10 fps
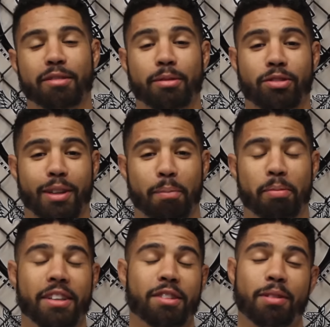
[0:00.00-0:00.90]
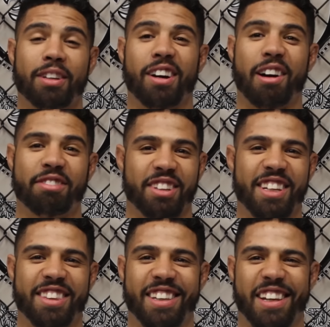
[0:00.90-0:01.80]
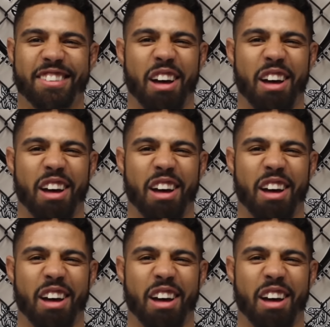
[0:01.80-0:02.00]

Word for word: he's been trying to piss me off, so he thinks